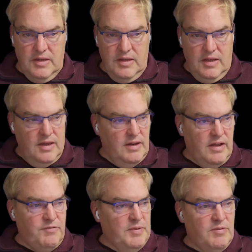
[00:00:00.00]
And
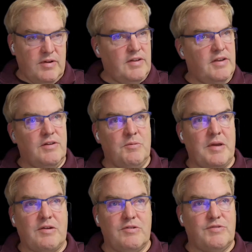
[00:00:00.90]
I've been running it on
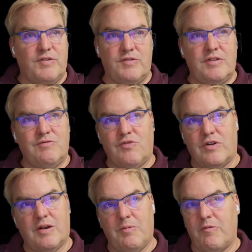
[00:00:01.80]
Mac OS 15 for a
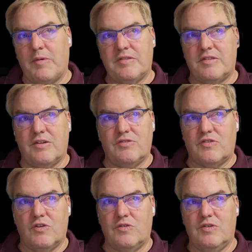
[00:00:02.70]
couple of months now.
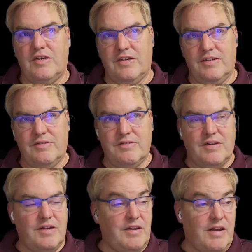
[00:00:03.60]
So
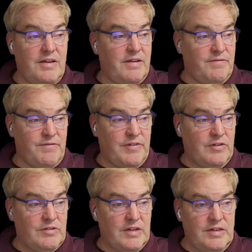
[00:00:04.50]
I haven't
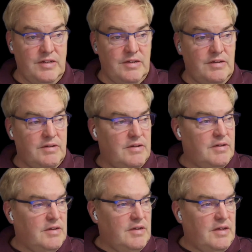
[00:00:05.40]
found any
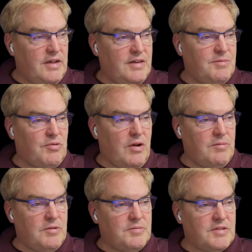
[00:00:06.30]

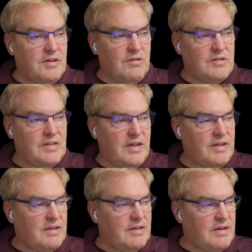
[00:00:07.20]
problems. It looks
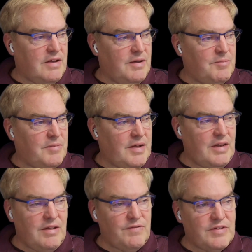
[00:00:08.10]
like I might
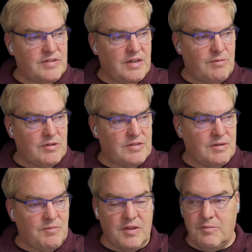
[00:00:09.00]
have discovered
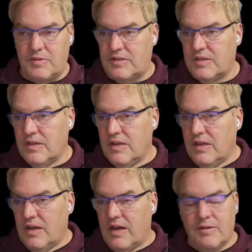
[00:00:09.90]
something, but
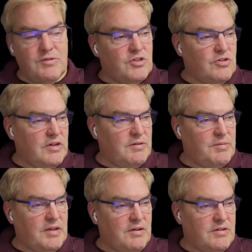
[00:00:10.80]
I'm not sure
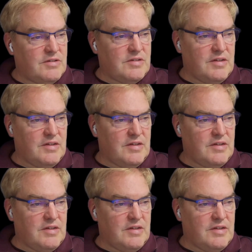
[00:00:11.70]
because